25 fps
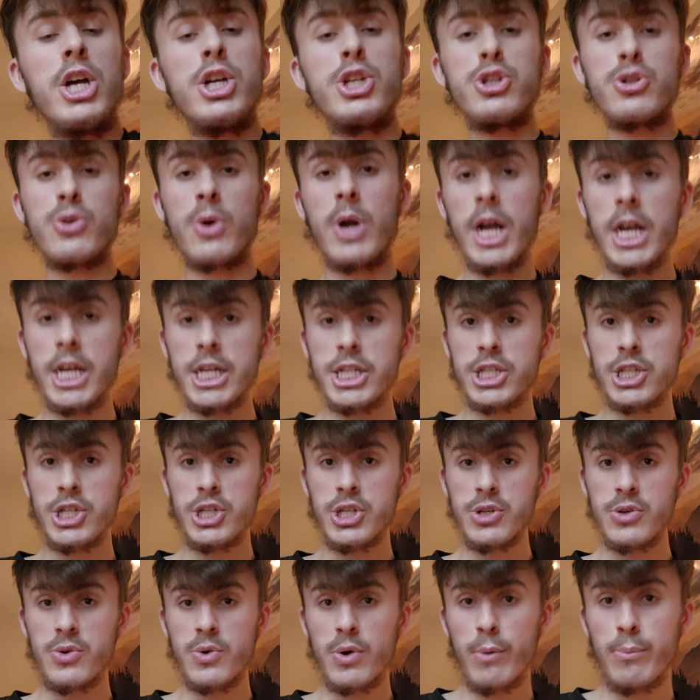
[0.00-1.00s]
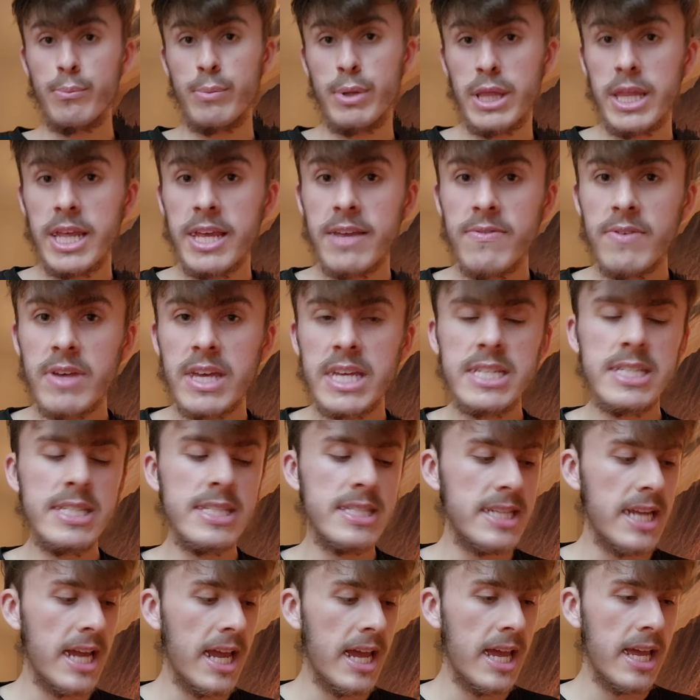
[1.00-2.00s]
Try It to Believe It
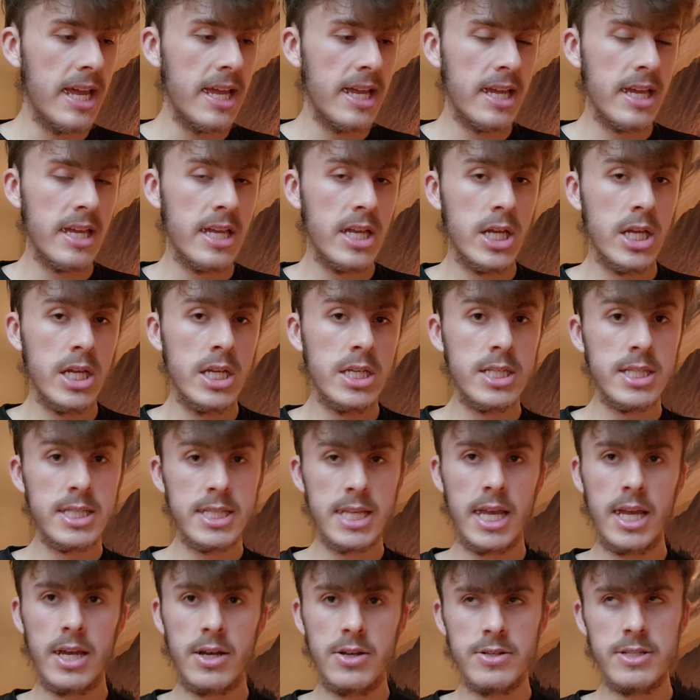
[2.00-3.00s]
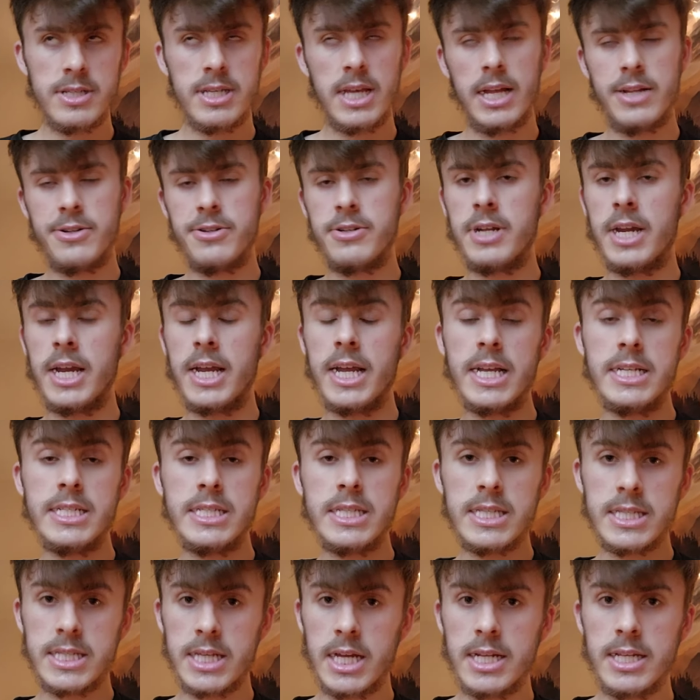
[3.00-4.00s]
Day sale Saturday
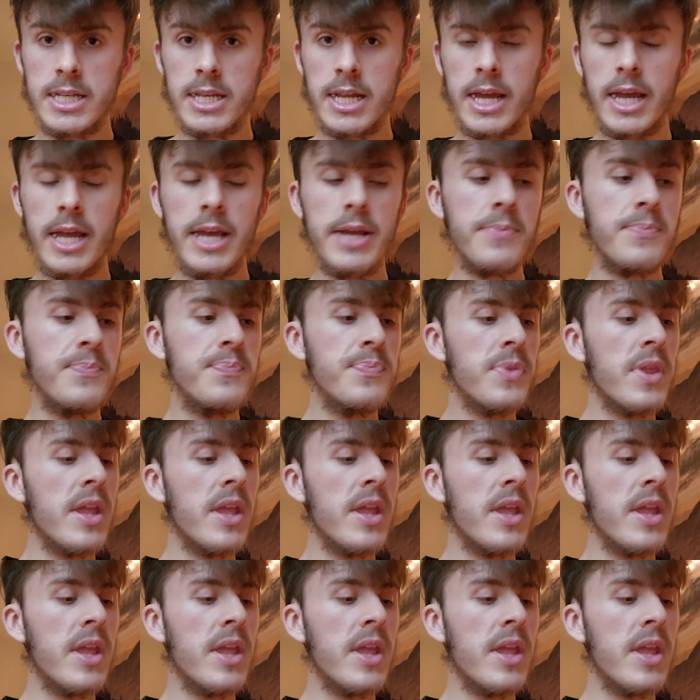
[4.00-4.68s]
and Sunday